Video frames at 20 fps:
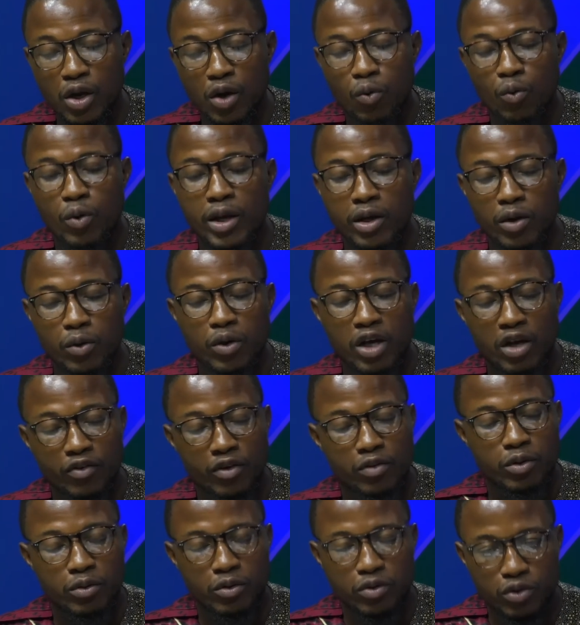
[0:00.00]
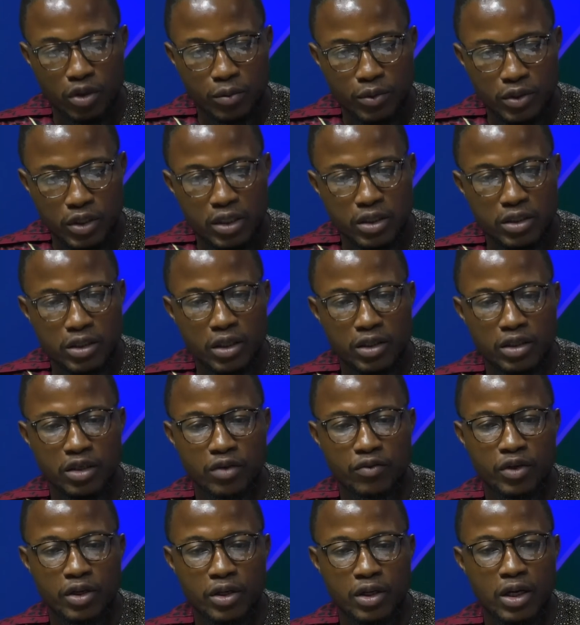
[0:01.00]
where they could have a substantial
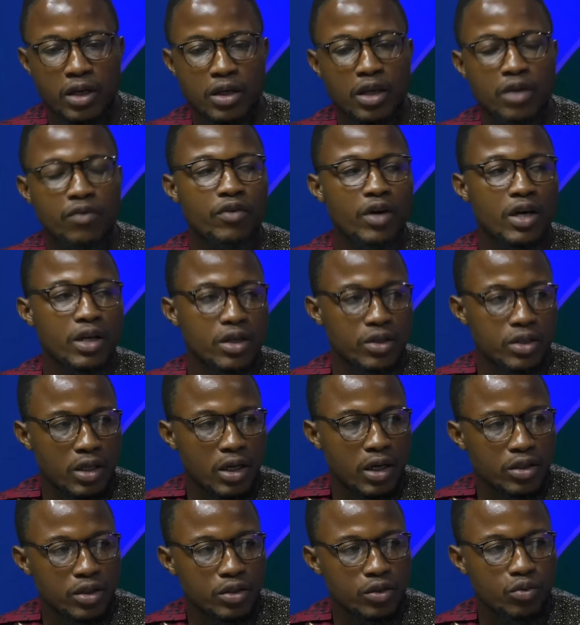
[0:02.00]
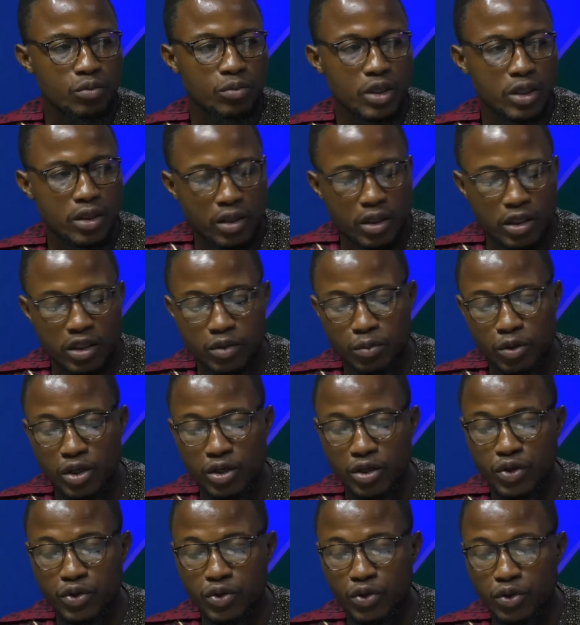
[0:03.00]
debate and invite the CRC to make
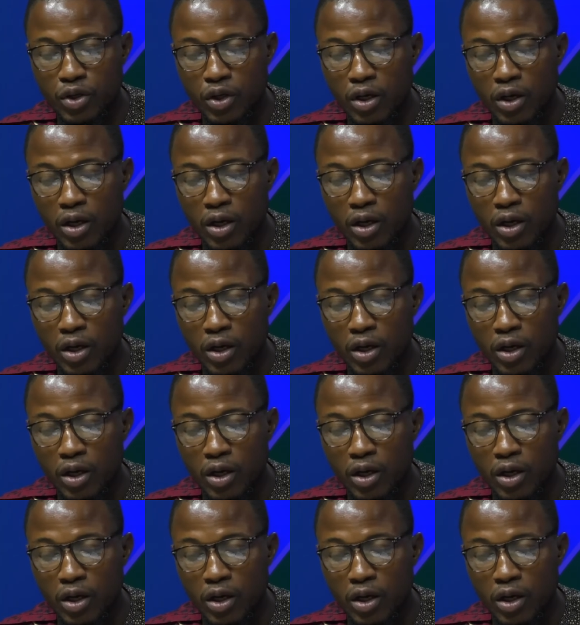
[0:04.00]
explanation